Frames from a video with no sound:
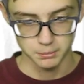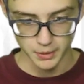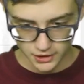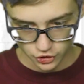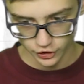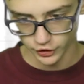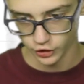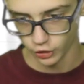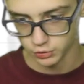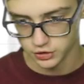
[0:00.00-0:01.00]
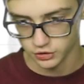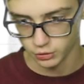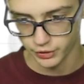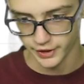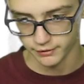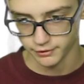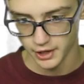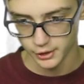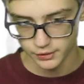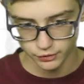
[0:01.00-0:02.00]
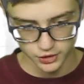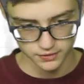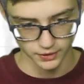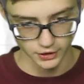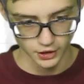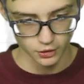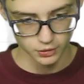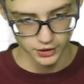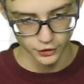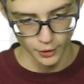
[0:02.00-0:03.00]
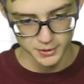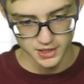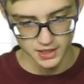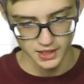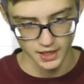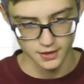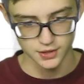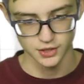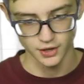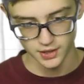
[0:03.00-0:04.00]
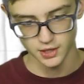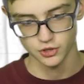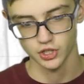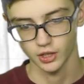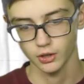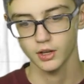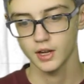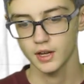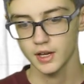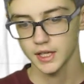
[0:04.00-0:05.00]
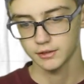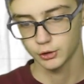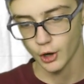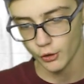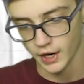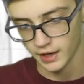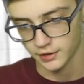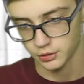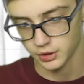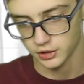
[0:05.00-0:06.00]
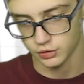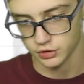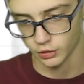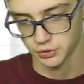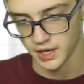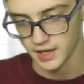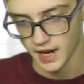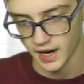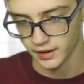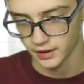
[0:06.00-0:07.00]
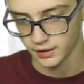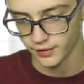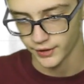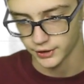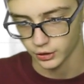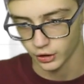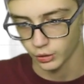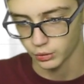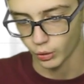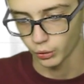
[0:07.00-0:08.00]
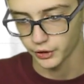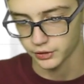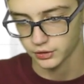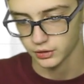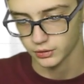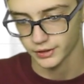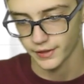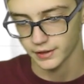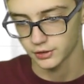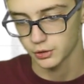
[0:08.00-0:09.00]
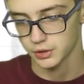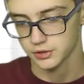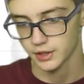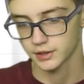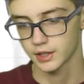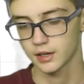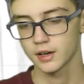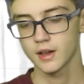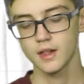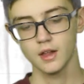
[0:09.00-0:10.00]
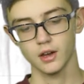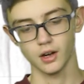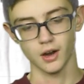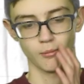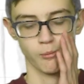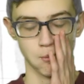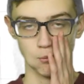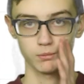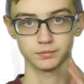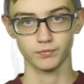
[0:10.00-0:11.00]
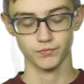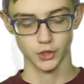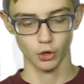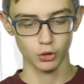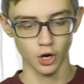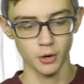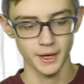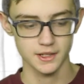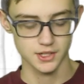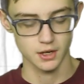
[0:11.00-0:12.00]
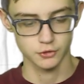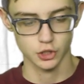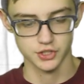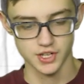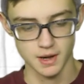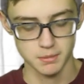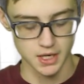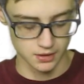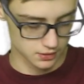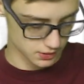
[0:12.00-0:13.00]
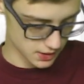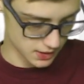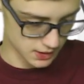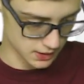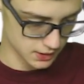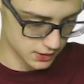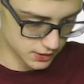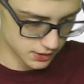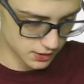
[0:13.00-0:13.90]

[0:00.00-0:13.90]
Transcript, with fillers: make sure to go to their very first video, Kendama D K Sunday Chill. If you don't know how to do it, you just go date added and then you go oldest and then newest right there. Um, go comment Dave Cher sent me, and